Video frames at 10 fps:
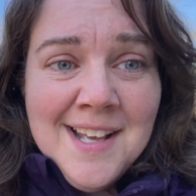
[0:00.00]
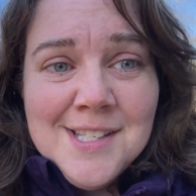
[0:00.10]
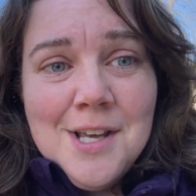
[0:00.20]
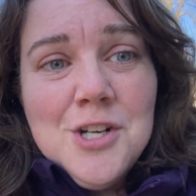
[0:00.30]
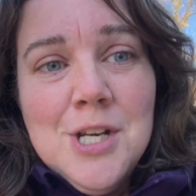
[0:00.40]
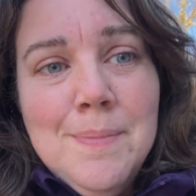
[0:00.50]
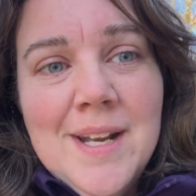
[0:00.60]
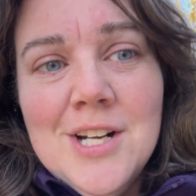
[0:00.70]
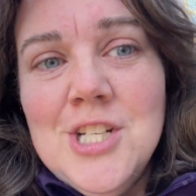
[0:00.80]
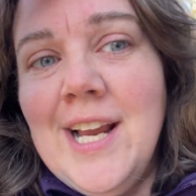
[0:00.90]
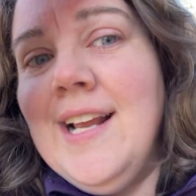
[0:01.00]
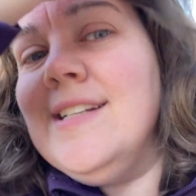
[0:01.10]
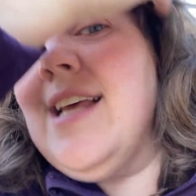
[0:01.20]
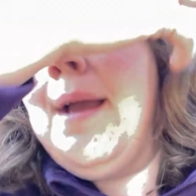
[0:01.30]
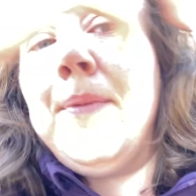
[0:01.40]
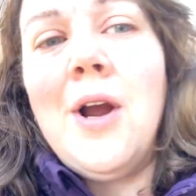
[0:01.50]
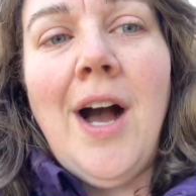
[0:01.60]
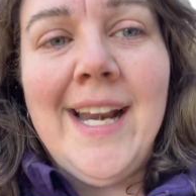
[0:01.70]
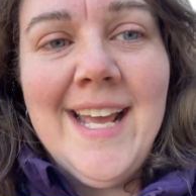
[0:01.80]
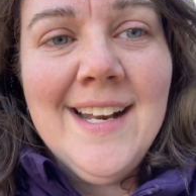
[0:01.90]
So she put a chicken diaper
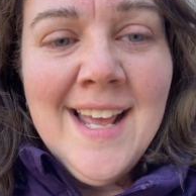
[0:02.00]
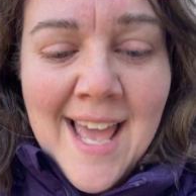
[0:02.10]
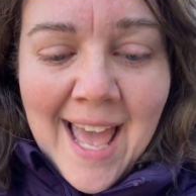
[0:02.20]
on it,